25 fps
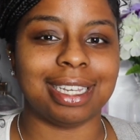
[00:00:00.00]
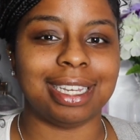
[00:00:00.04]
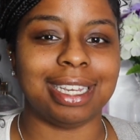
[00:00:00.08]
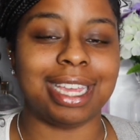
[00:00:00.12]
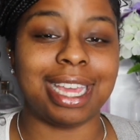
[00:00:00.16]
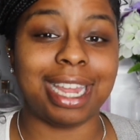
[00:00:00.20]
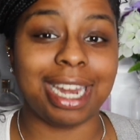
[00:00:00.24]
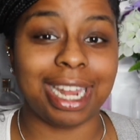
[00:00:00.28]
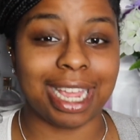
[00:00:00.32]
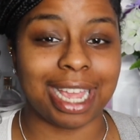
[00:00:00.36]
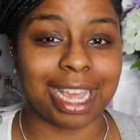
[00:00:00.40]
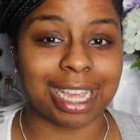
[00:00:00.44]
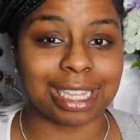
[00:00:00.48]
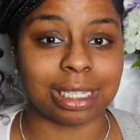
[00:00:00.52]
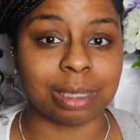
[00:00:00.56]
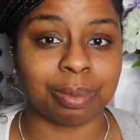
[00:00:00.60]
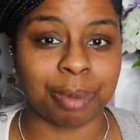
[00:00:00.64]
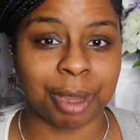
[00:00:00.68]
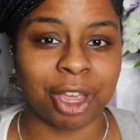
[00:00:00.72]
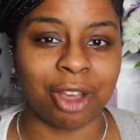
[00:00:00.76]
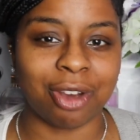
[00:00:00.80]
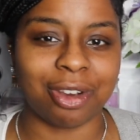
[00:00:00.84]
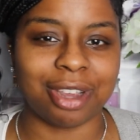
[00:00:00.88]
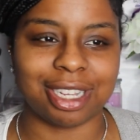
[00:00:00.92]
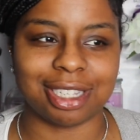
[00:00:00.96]
getting
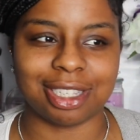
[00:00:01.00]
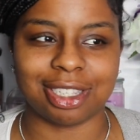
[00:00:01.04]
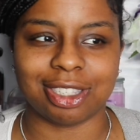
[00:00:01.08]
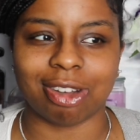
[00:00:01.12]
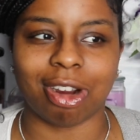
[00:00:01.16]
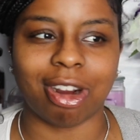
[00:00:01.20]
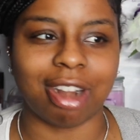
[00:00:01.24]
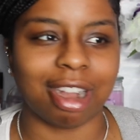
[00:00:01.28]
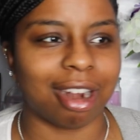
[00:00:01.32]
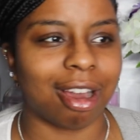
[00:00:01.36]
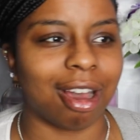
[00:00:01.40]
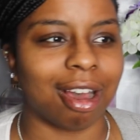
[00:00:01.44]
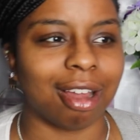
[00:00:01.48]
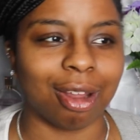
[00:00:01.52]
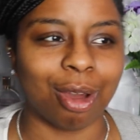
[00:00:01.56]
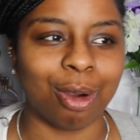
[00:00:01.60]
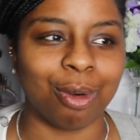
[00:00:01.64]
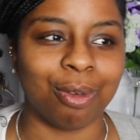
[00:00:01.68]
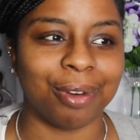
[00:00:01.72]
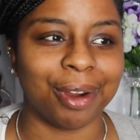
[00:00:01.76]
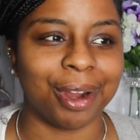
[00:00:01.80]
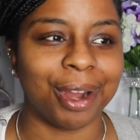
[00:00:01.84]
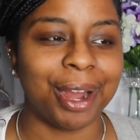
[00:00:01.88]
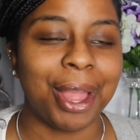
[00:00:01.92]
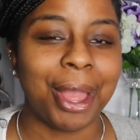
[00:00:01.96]
expelled and starting all
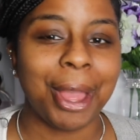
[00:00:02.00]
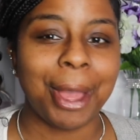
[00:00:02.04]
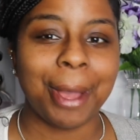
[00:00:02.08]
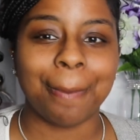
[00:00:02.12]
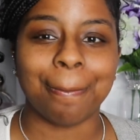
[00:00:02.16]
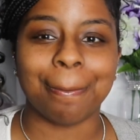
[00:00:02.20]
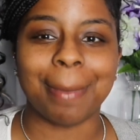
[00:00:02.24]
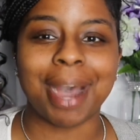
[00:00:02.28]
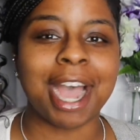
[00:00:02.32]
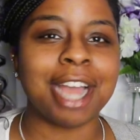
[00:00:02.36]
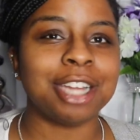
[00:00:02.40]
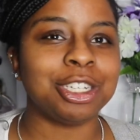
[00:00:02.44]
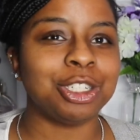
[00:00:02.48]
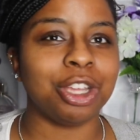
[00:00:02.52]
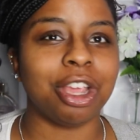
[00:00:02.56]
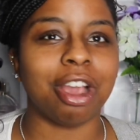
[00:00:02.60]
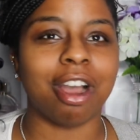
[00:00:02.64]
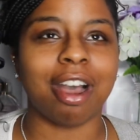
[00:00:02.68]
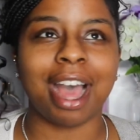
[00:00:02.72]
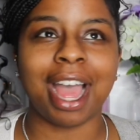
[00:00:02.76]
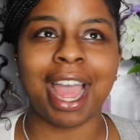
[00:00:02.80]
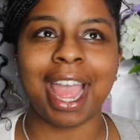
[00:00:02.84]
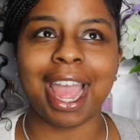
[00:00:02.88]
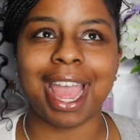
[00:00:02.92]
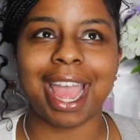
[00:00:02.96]
over. Mind you, y'all,
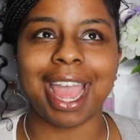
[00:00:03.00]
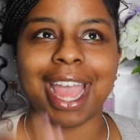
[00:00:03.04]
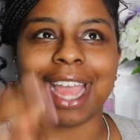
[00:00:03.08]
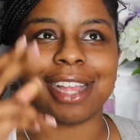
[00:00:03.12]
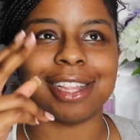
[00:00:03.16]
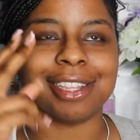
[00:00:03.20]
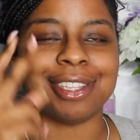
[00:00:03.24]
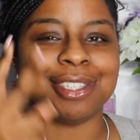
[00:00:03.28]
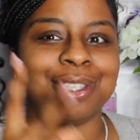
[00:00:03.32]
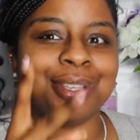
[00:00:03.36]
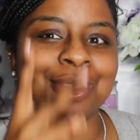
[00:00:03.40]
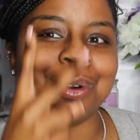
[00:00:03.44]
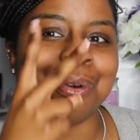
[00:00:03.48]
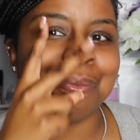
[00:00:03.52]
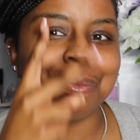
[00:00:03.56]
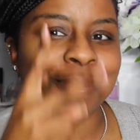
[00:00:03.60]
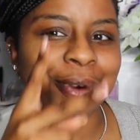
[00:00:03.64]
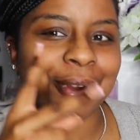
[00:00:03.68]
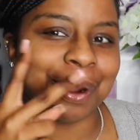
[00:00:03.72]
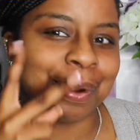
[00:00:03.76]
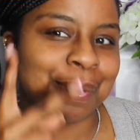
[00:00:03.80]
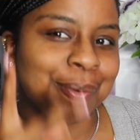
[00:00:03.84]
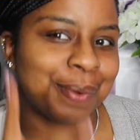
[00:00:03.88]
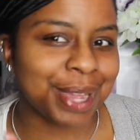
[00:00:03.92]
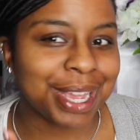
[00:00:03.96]
I had two
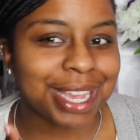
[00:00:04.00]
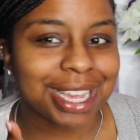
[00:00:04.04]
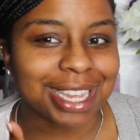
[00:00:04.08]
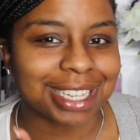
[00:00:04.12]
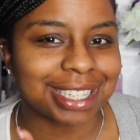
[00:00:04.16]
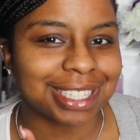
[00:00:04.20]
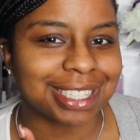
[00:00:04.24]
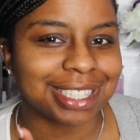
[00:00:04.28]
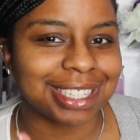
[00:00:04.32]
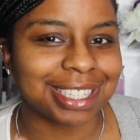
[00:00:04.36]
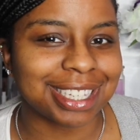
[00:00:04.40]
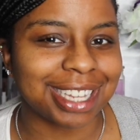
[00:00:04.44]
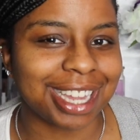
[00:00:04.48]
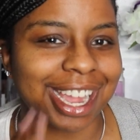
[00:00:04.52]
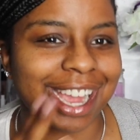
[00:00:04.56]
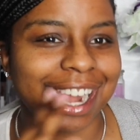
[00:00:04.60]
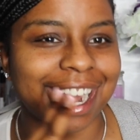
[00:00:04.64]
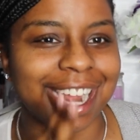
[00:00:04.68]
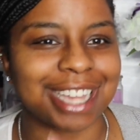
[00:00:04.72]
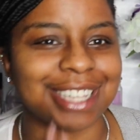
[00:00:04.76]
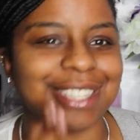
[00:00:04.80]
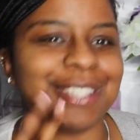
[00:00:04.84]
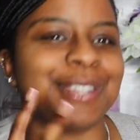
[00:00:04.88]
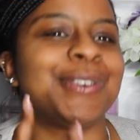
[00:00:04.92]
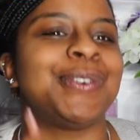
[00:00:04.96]
more weeks in
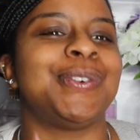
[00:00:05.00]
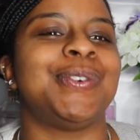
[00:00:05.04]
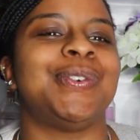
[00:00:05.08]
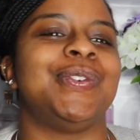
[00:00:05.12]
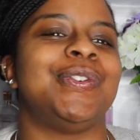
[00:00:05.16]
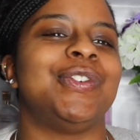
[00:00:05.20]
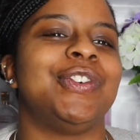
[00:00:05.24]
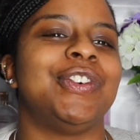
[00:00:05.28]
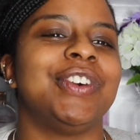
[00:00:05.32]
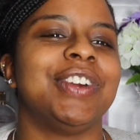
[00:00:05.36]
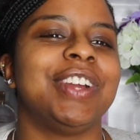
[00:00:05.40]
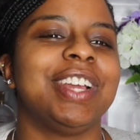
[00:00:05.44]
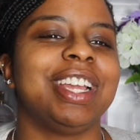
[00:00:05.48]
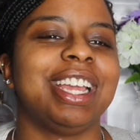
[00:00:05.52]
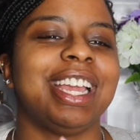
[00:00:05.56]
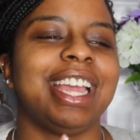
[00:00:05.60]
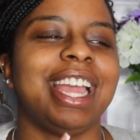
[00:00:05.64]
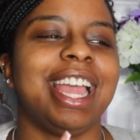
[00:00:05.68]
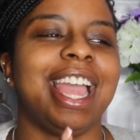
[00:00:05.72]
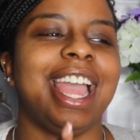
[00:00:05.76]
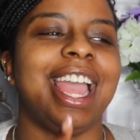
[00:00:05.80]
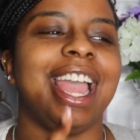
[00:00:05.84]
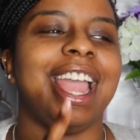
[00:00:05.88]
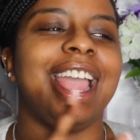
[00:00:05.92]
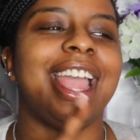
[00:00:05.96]
that school.
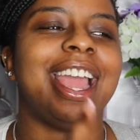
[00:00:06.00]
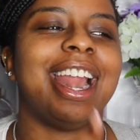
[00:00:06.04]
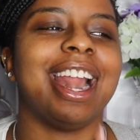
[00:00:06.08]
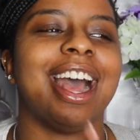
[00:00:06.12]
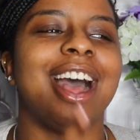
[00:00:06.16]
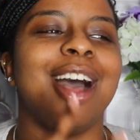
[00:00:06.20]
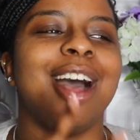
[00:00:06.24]
And